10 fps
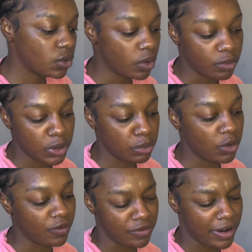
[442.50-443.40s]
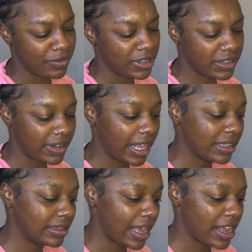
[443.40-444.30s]
one was more of a reference for like
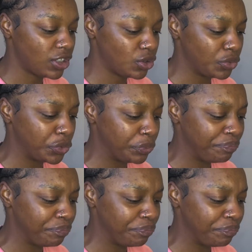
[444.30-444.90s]
the actual